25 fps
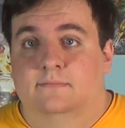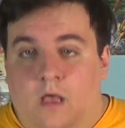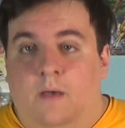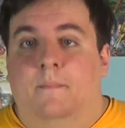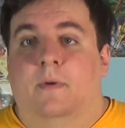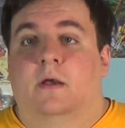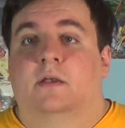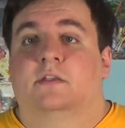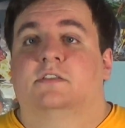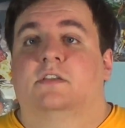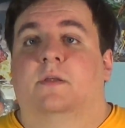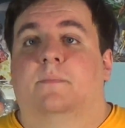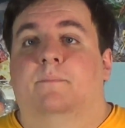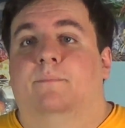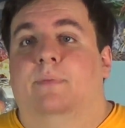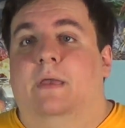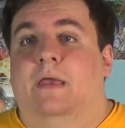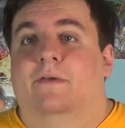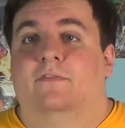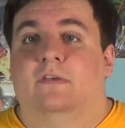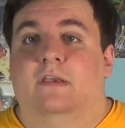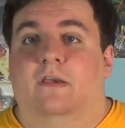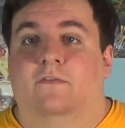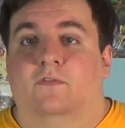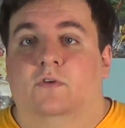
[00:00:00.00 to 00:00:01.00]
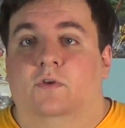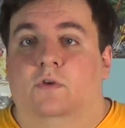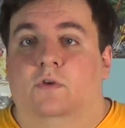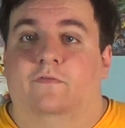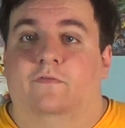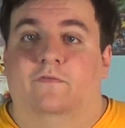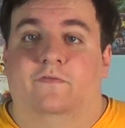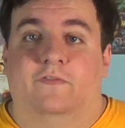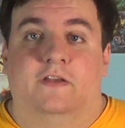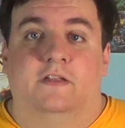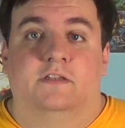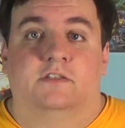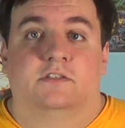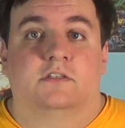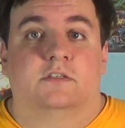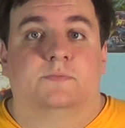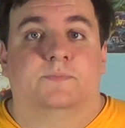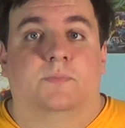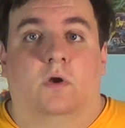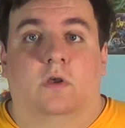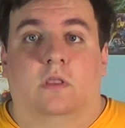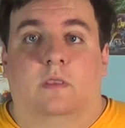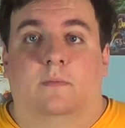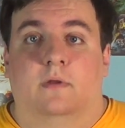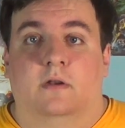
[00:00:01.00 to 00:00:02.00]
Amongst a bevy of features,
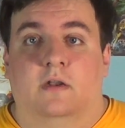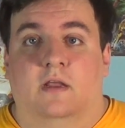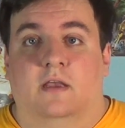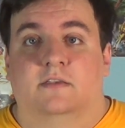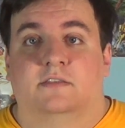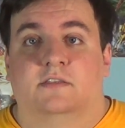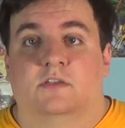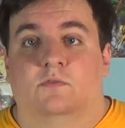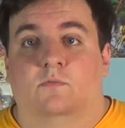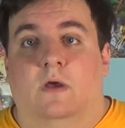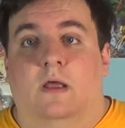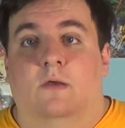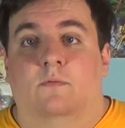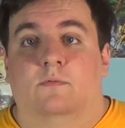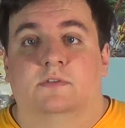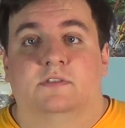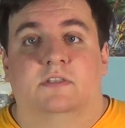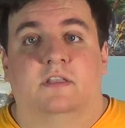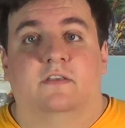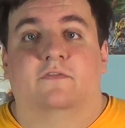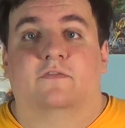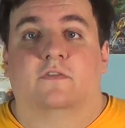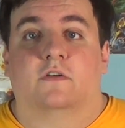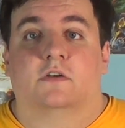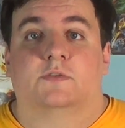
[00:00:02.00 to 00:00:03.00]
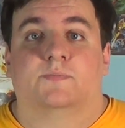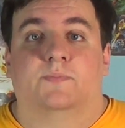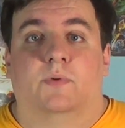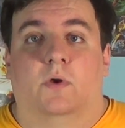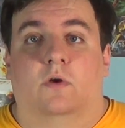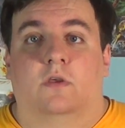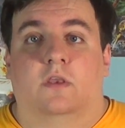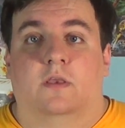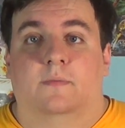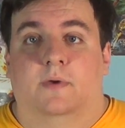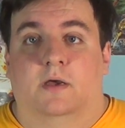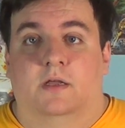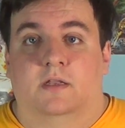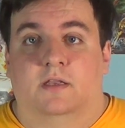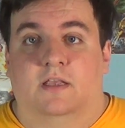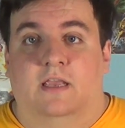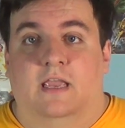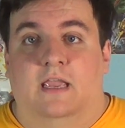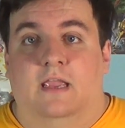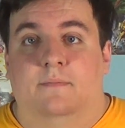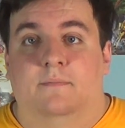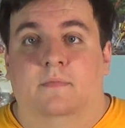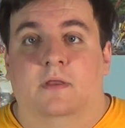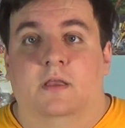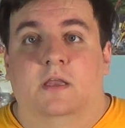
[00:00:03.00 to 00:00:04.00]
Pokemon X and Y was the first Pokemon
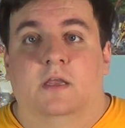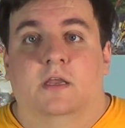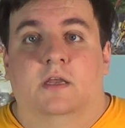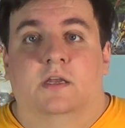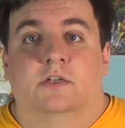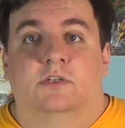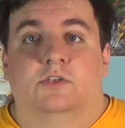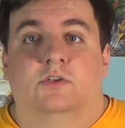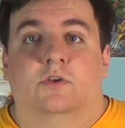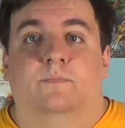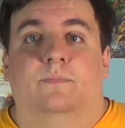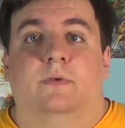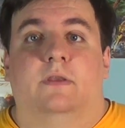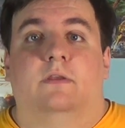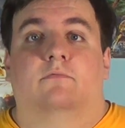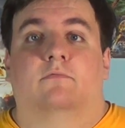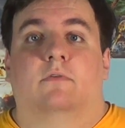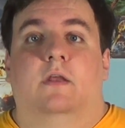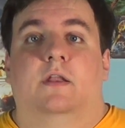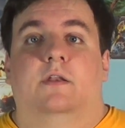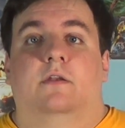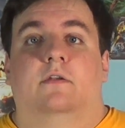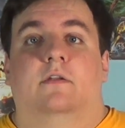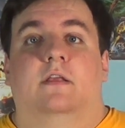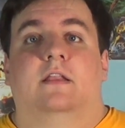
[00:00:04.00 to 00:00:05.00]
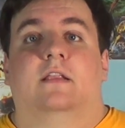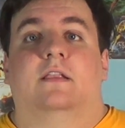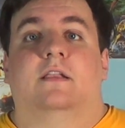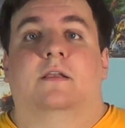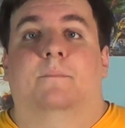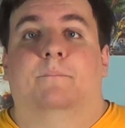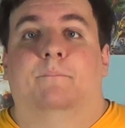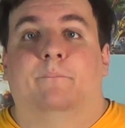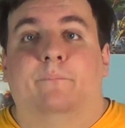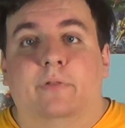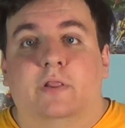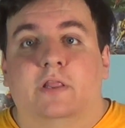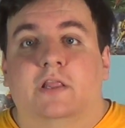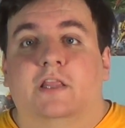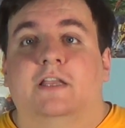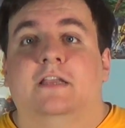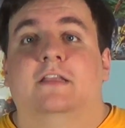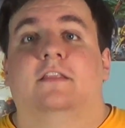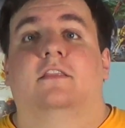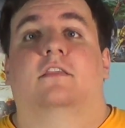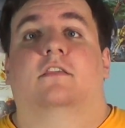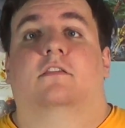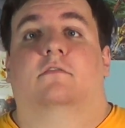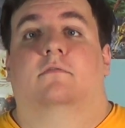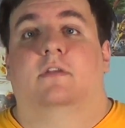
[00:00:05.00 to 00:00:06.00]
game to be rendered in
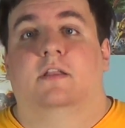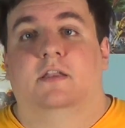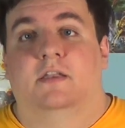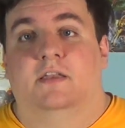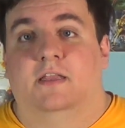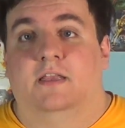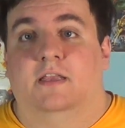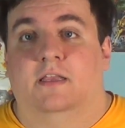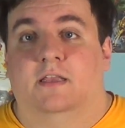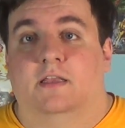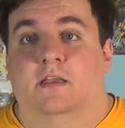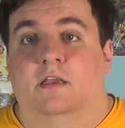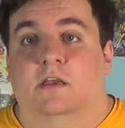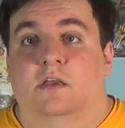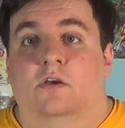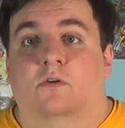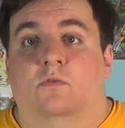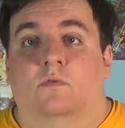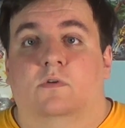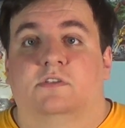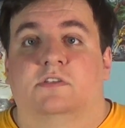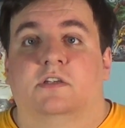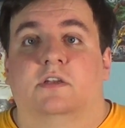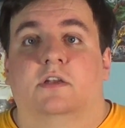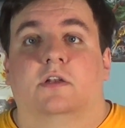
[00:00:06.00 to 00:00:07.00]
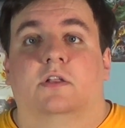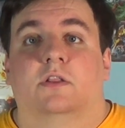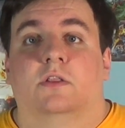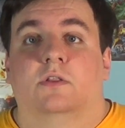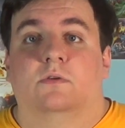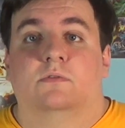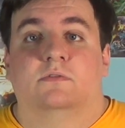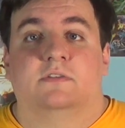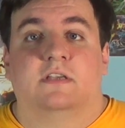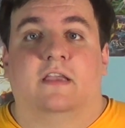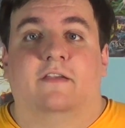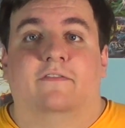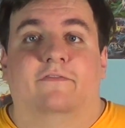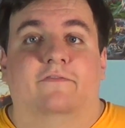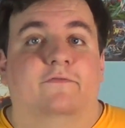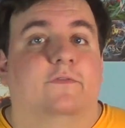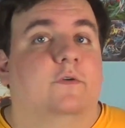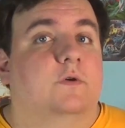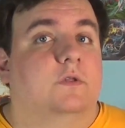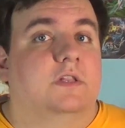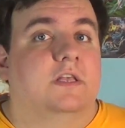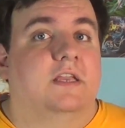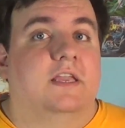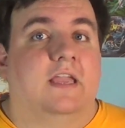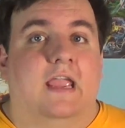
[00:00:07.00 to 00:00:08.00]
complete 3D, which includes a
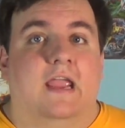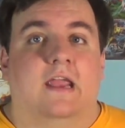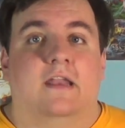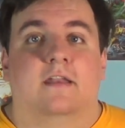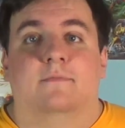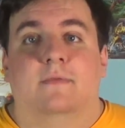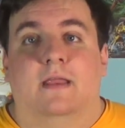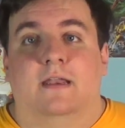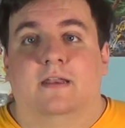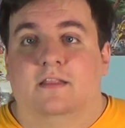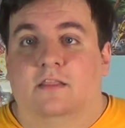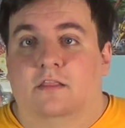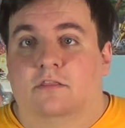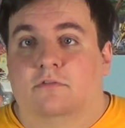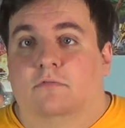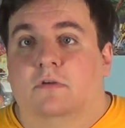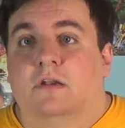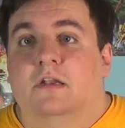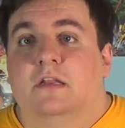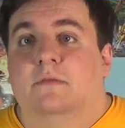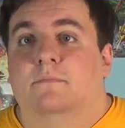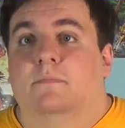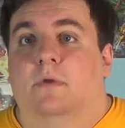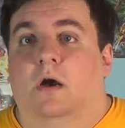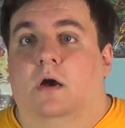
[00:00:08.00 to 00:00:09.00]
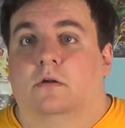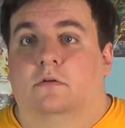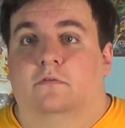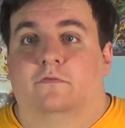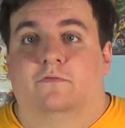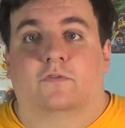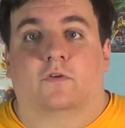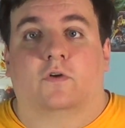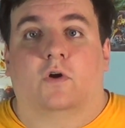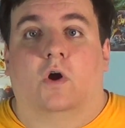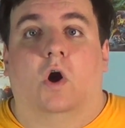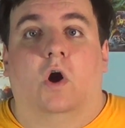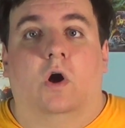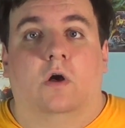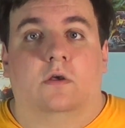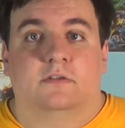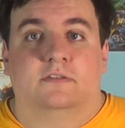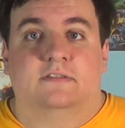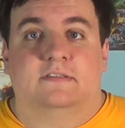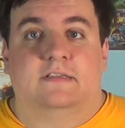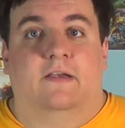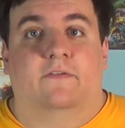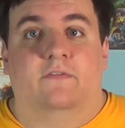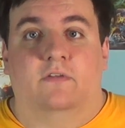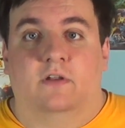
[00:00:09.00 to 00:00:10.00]
fully animated 3D model for all
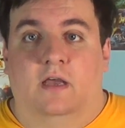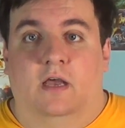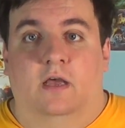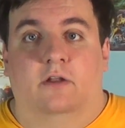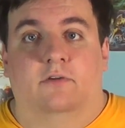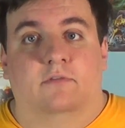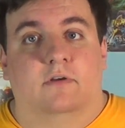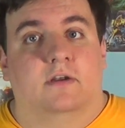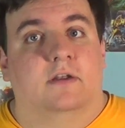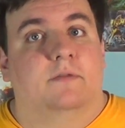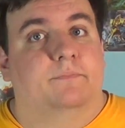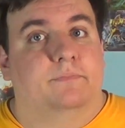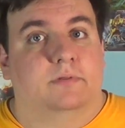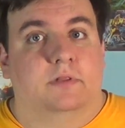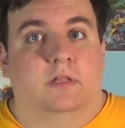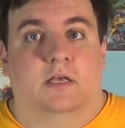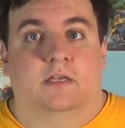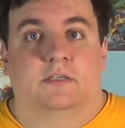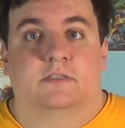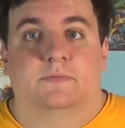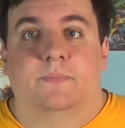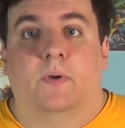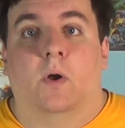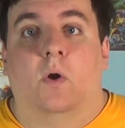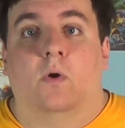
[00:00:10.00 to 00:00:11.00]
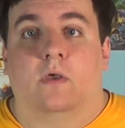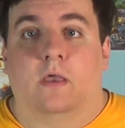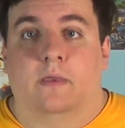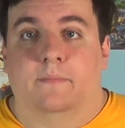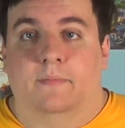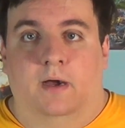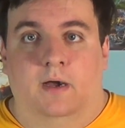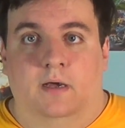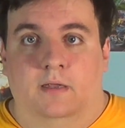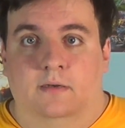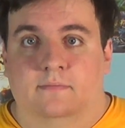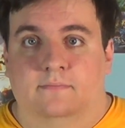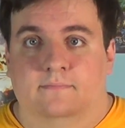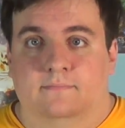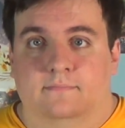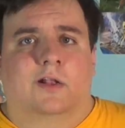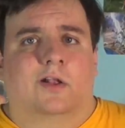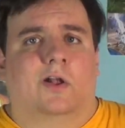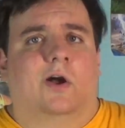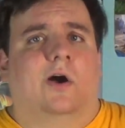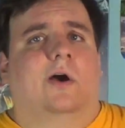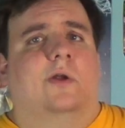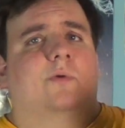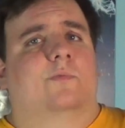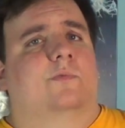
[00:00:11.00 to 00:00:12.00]
700 plus Pokemon.
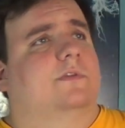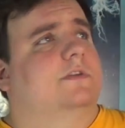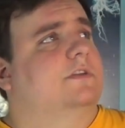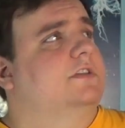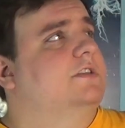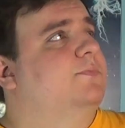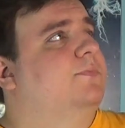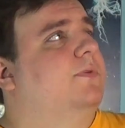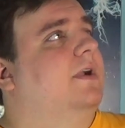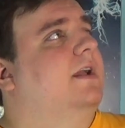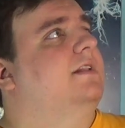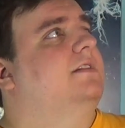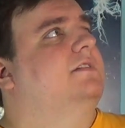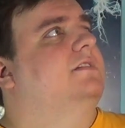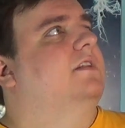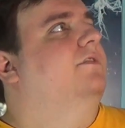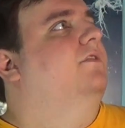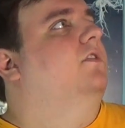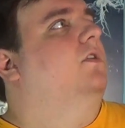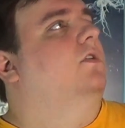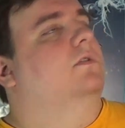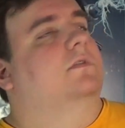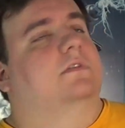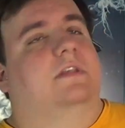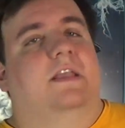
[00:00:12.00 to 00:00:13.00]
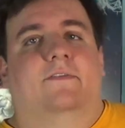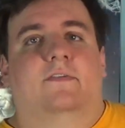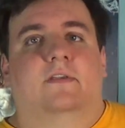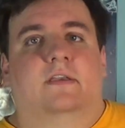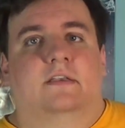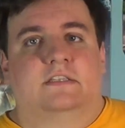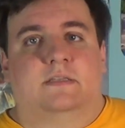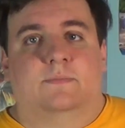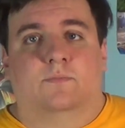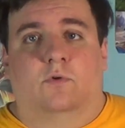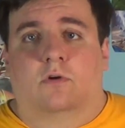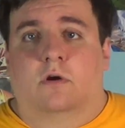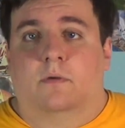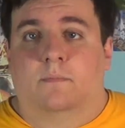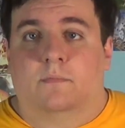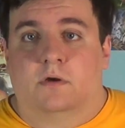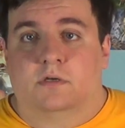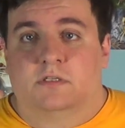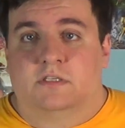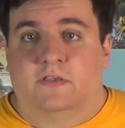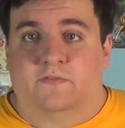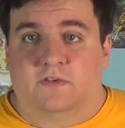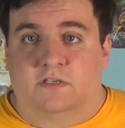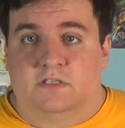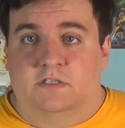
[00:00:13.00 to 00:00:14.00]
Gone were the sprites of old, giving us a more
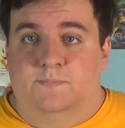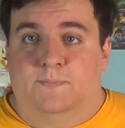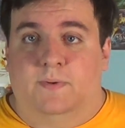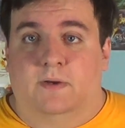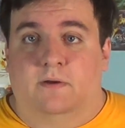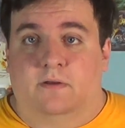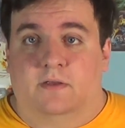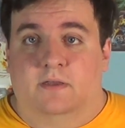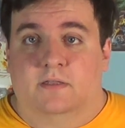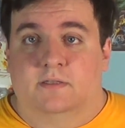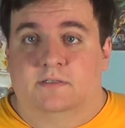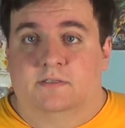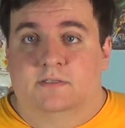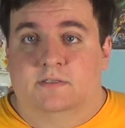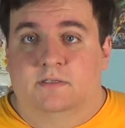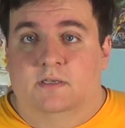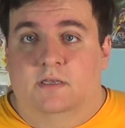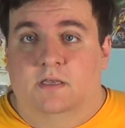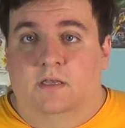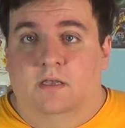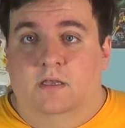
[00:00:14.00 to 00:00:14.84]
immersive experience.